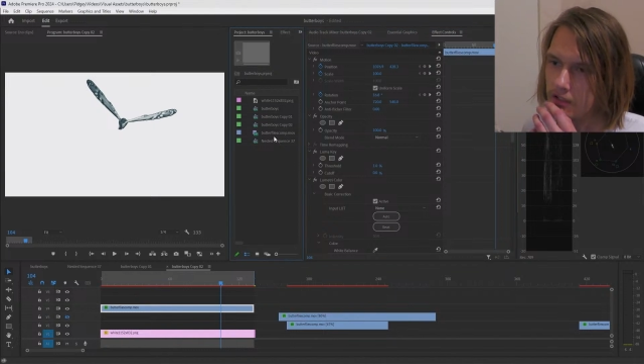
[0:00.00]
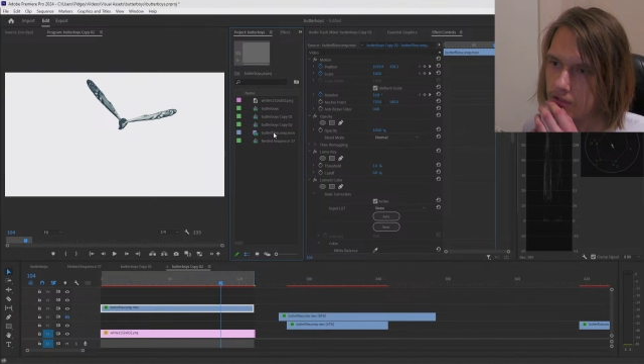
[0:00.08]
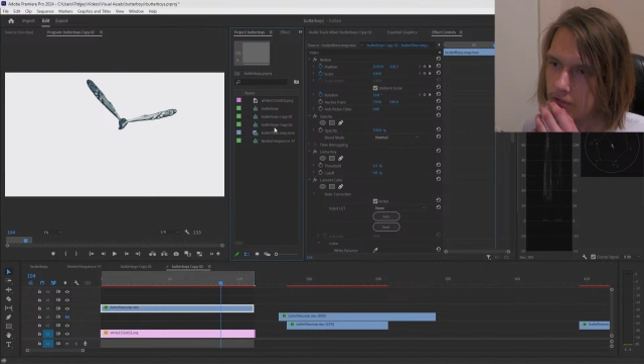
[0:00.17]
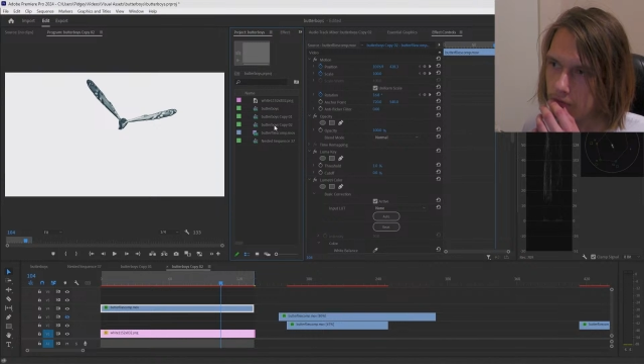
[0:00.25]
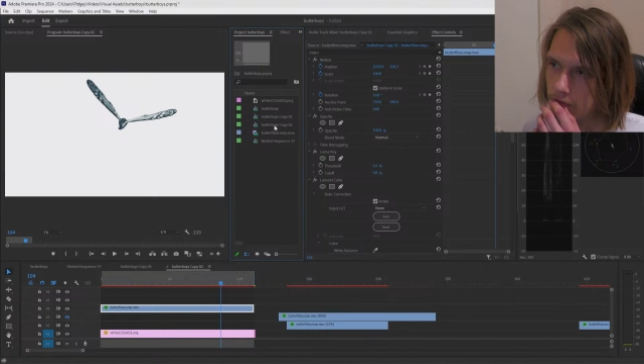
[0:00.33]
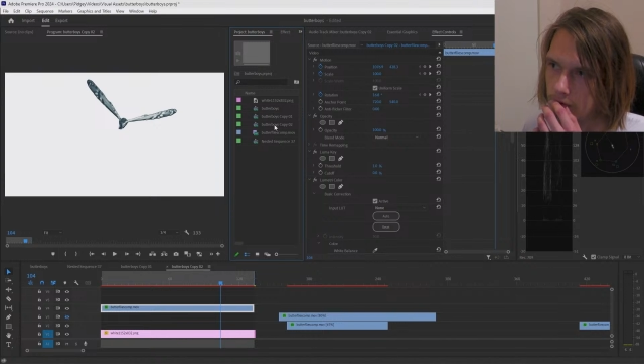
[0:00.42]

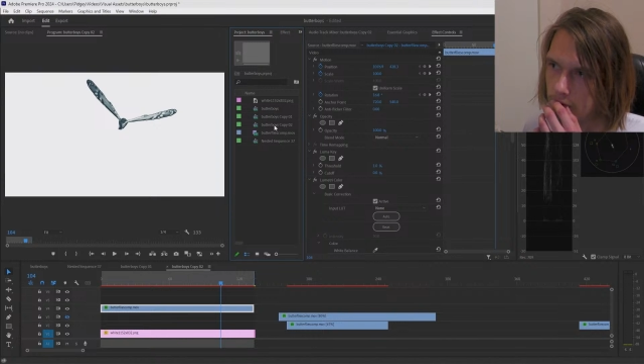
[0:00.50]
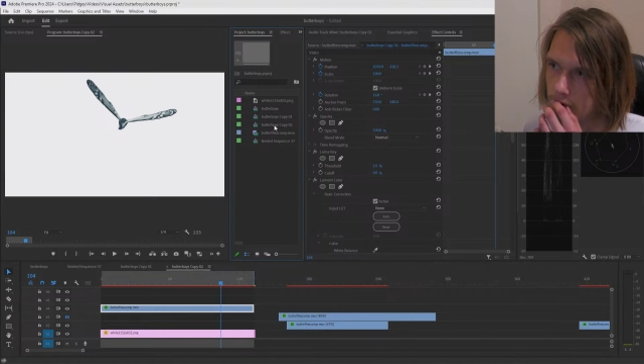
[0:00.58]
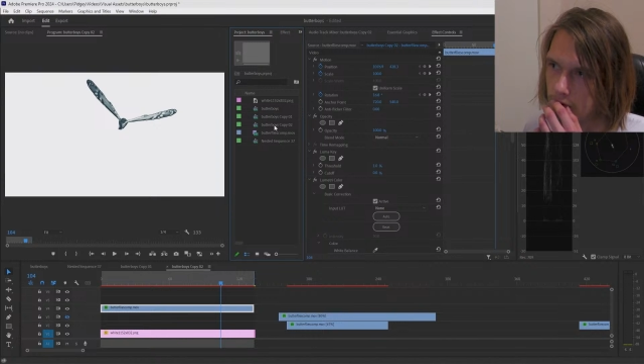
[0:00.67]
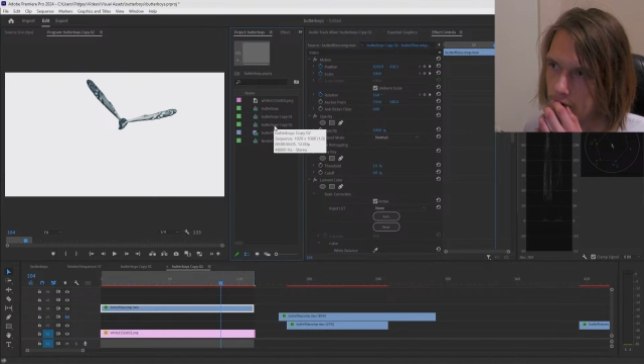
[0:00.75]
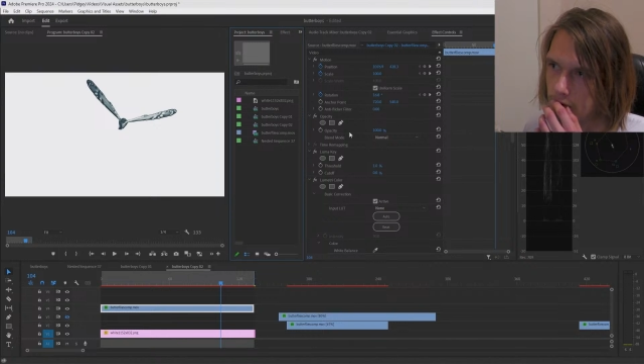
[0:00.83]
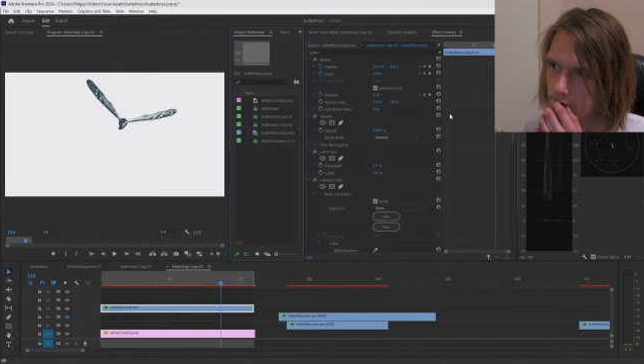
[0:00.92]
do.
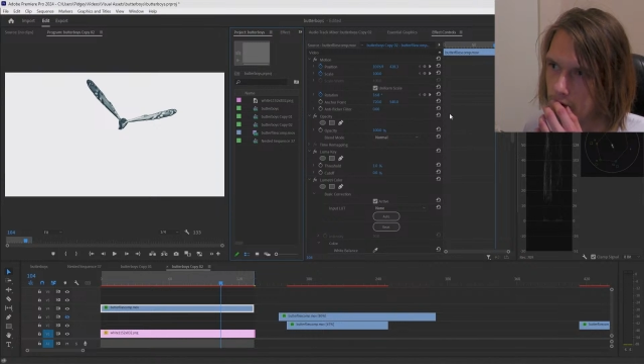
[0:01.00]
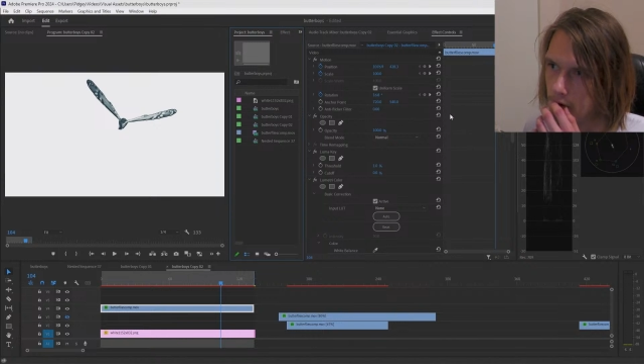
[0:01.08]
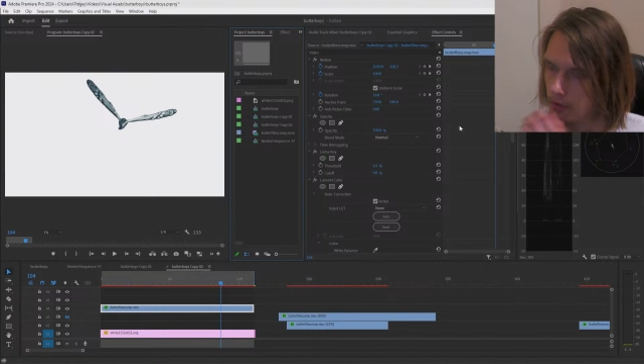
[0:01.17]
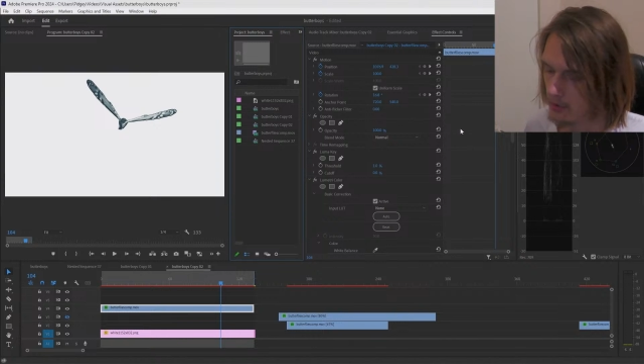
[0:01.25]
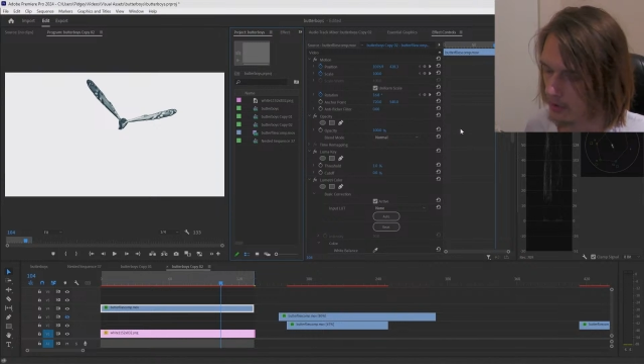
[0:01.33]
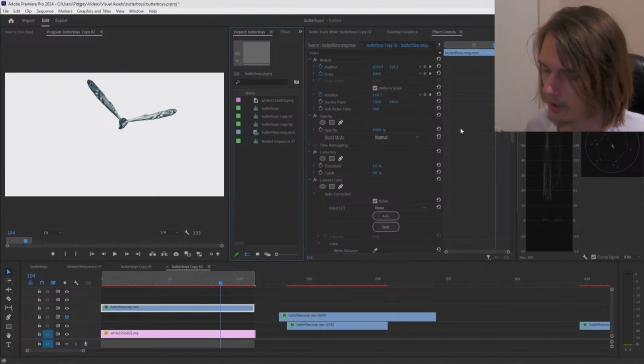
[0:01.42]

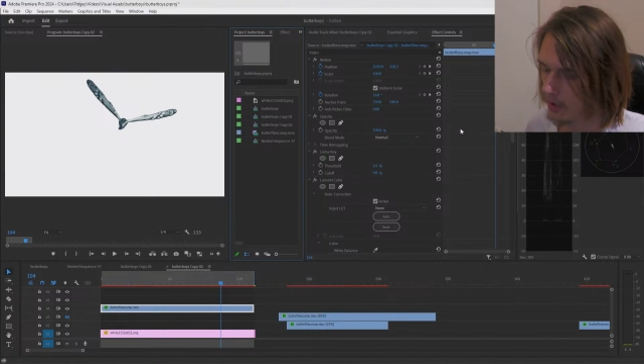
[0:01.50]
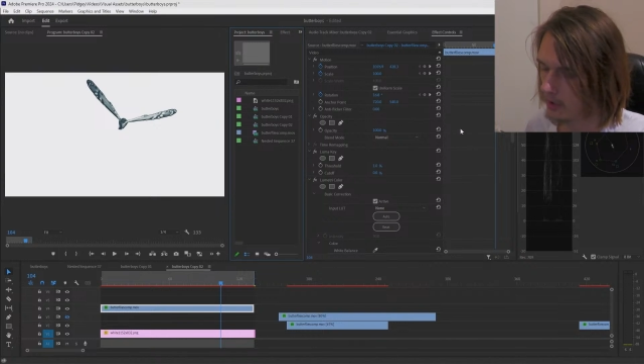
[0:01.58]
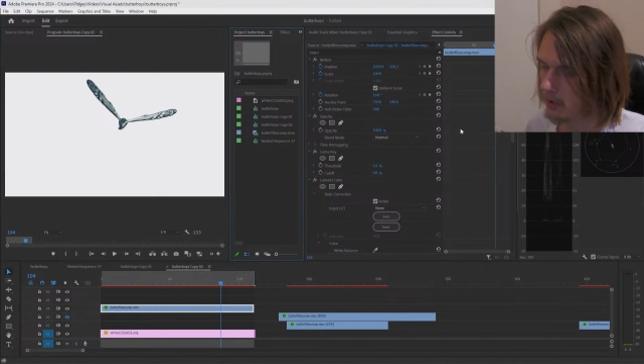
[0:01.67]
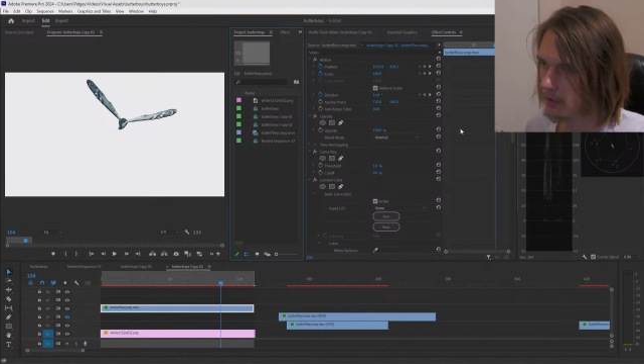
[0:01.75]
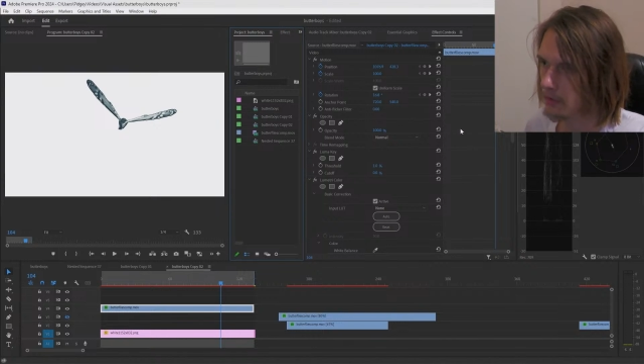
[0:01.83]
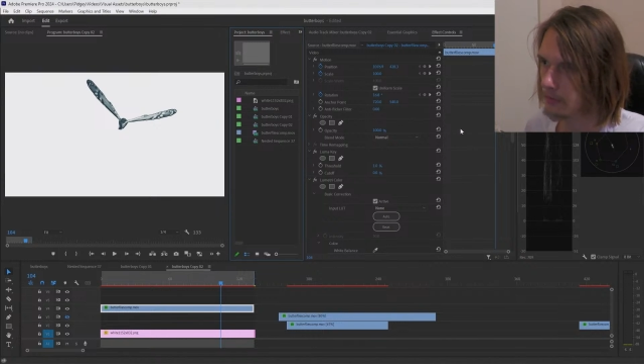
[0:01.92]

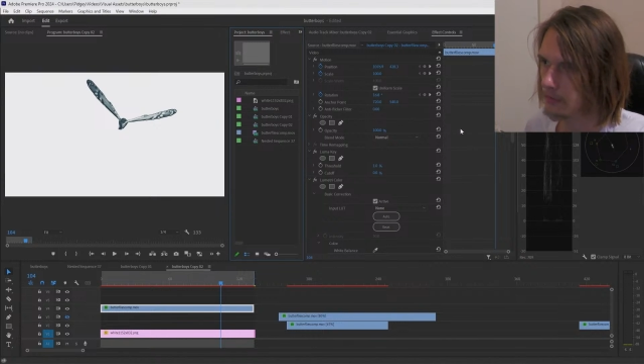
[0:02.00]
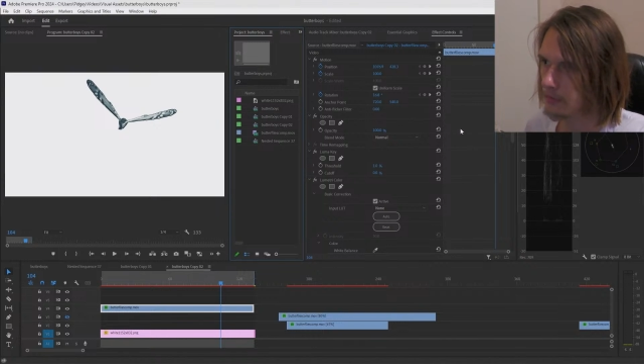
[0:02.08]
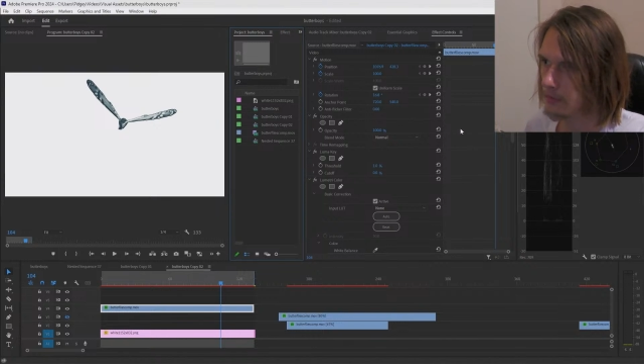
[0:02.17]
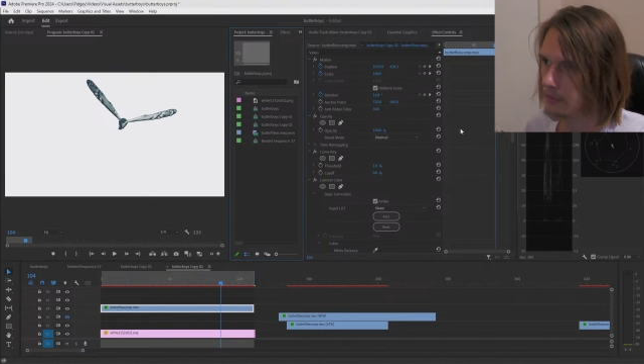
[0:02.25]
I'm